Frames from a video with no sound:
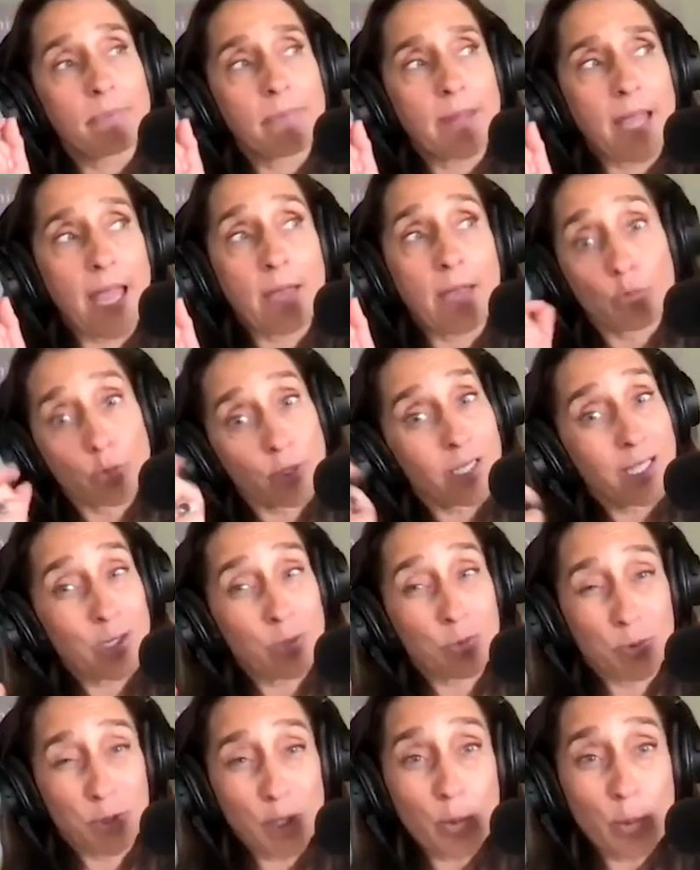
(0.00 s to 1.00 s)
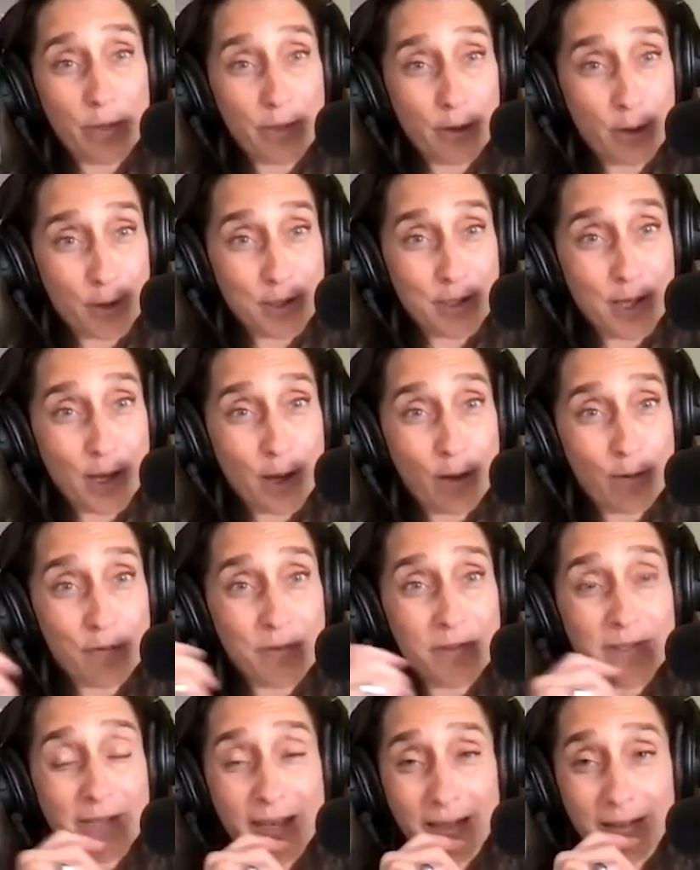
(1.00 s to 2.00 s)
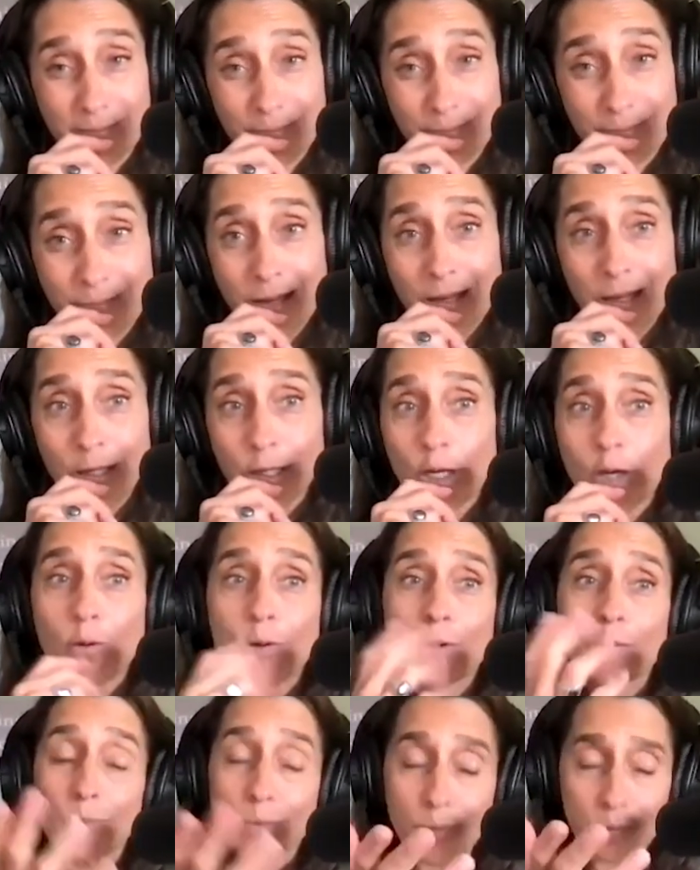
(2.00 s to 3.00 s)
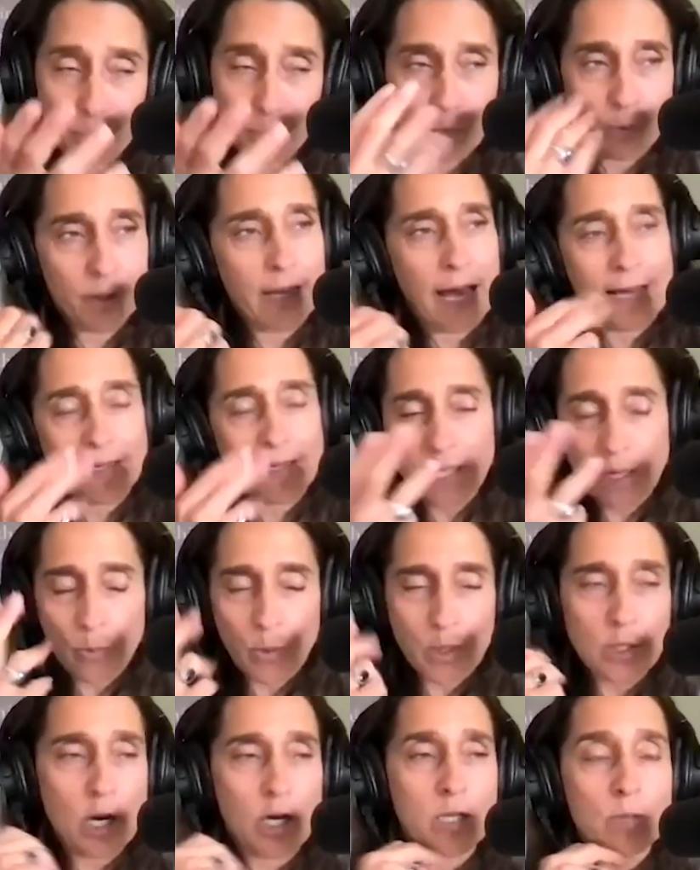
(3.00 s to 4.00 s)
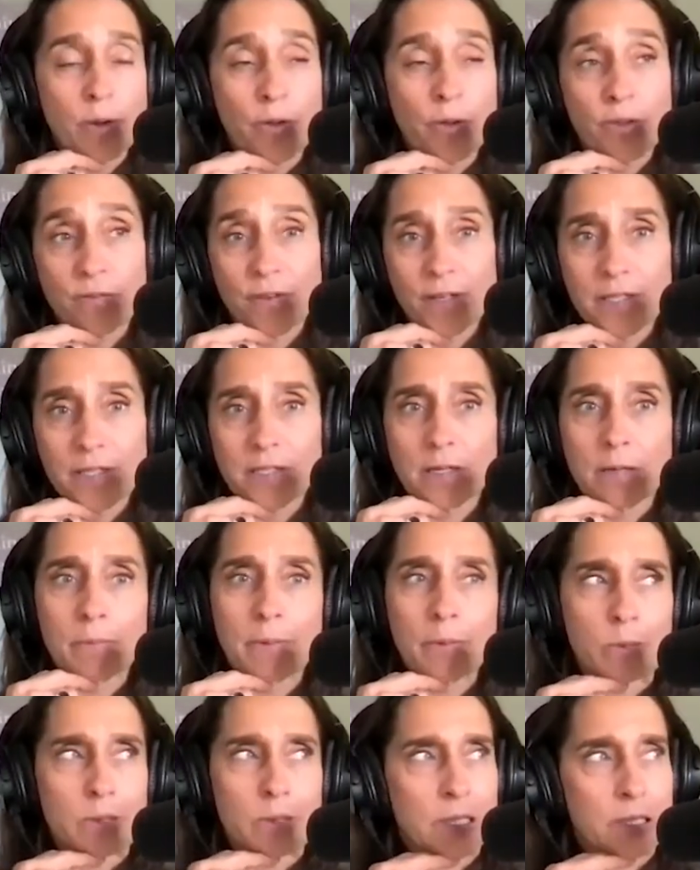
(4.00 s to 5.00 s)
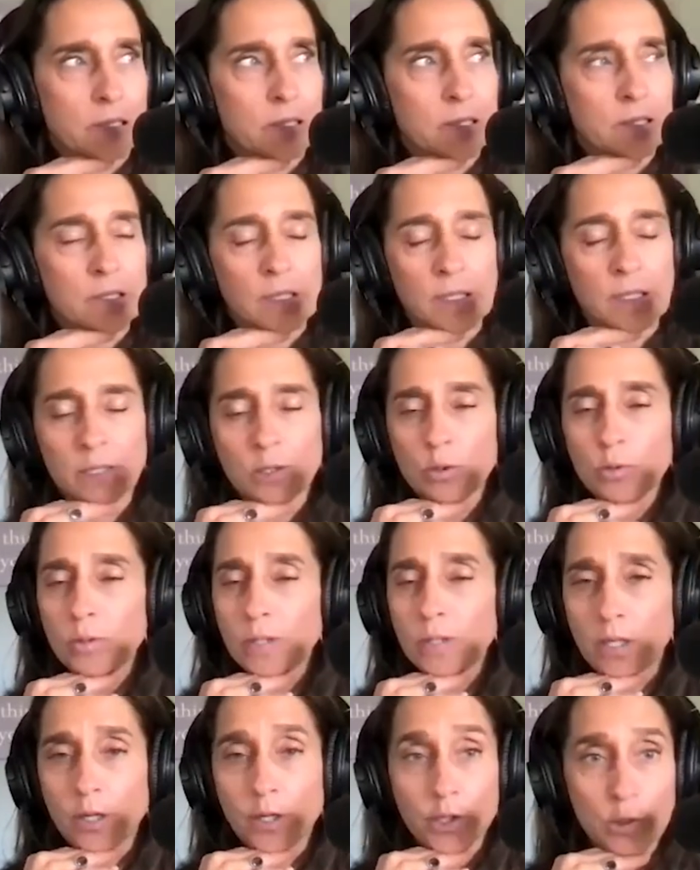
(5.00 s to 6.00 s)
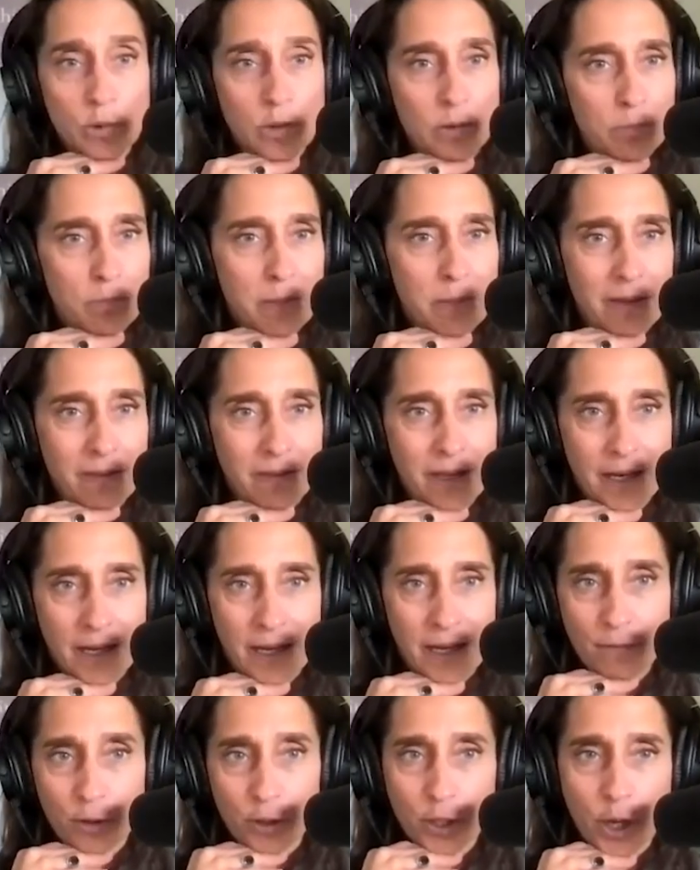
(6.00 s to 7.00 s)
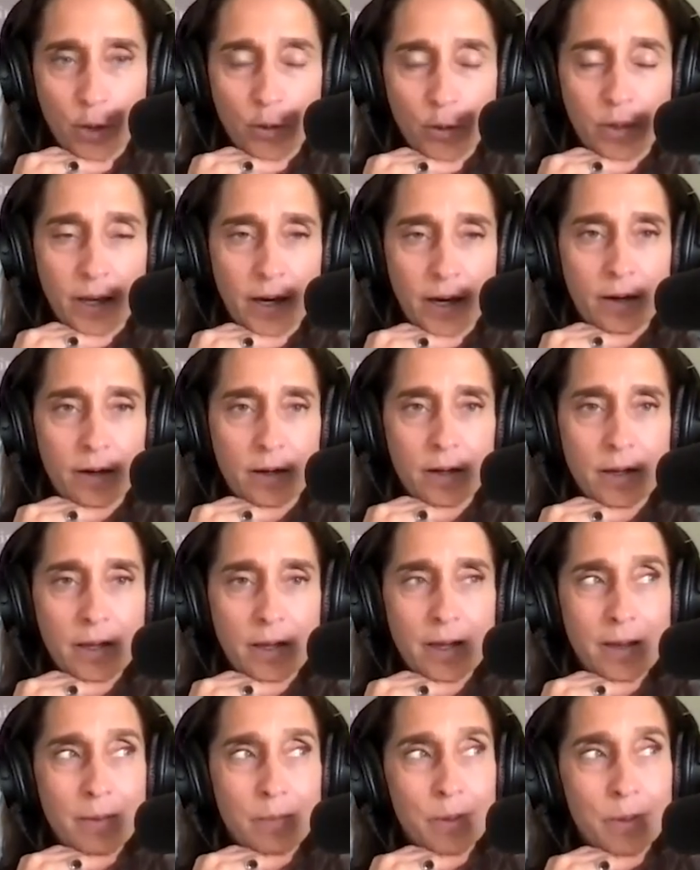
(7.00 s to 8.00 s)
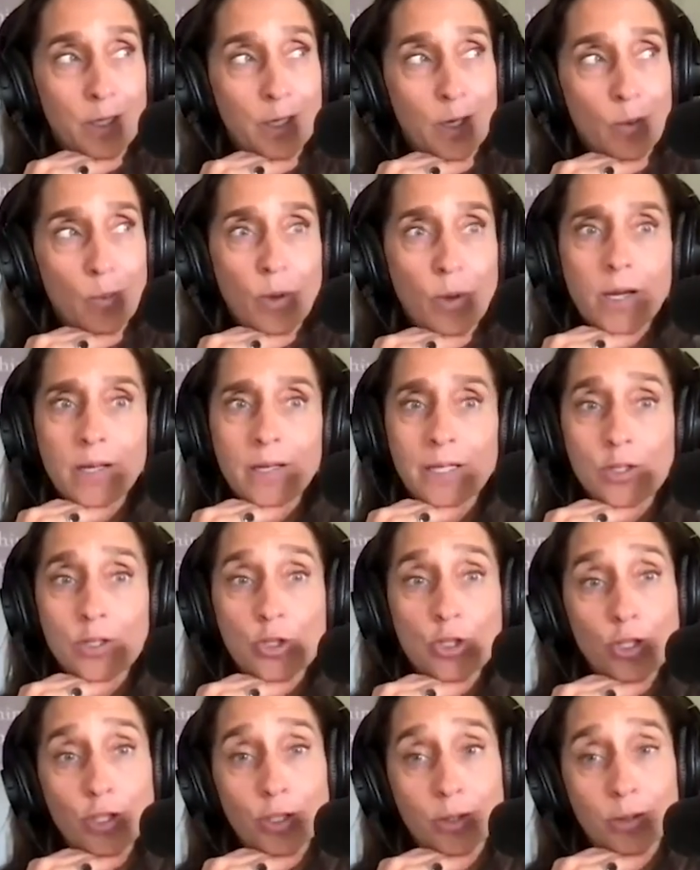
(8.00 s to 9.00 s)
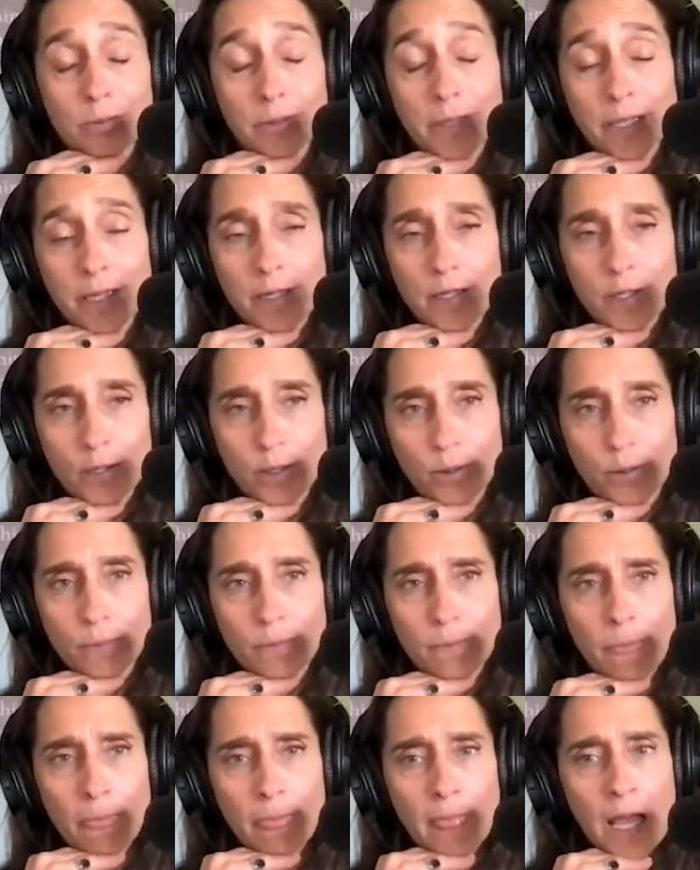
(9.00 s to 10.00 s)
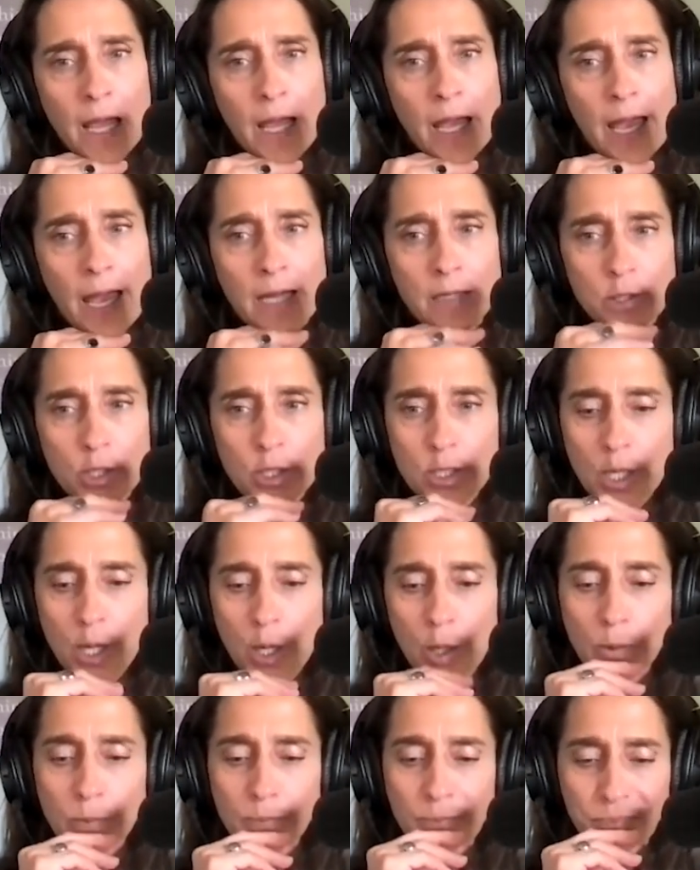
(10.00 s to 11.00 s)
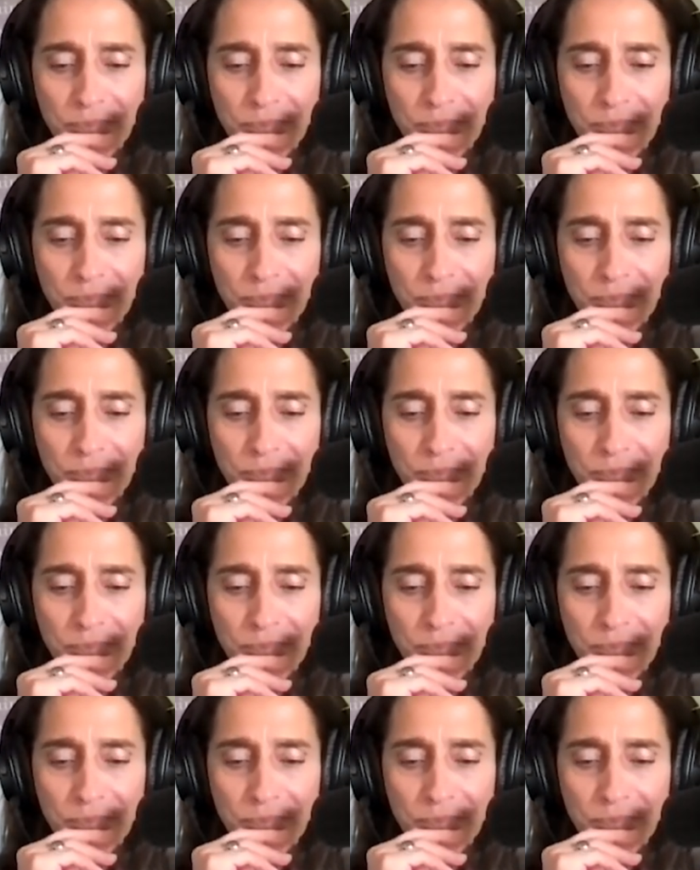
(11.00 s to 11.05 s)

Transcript: and really real with ourselves that you know last time we talked about the victim and we're like, ah, oh, it's really hard to admit that I ever go there. But you know what? It's true. And I do. And so